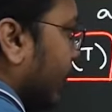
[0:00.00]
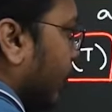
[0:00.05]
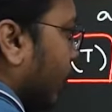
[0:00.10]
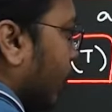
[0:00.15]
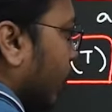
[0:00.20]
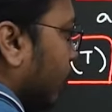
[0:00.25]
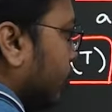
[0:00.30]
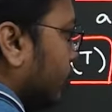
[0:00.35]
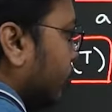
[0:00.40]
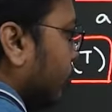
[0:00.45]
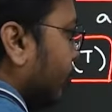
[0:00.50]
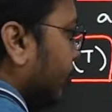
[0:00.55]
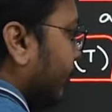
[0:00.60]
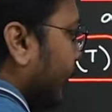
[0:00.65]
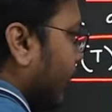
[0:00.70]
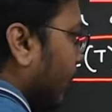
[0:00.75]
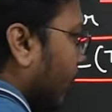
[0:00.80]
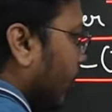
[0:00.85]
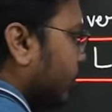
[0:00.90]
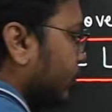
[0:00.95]
also
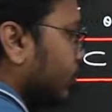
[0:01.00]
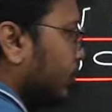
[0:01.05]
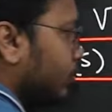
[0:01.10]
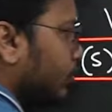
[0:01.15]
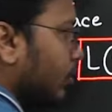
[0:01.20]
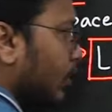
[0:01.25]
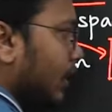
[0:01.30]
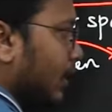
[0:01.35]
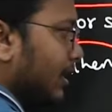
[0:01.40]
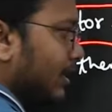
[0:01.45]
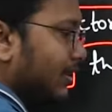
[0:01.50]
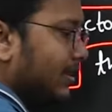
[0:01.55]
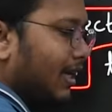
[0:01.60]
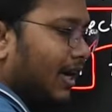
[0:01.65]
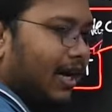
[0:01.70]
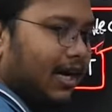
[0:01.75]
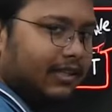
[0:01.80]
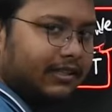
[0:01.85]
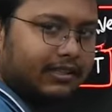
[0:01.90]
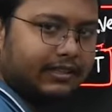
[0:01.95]
belongs to the
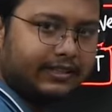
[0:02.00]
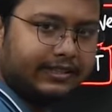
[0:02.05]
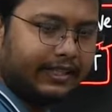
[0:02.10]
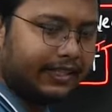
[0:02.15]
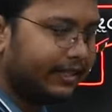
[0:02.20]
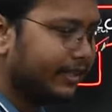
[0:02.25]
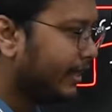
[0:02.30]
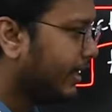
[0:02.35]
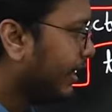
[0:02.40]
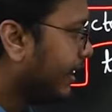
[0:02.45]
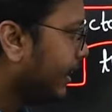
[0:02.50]
other set.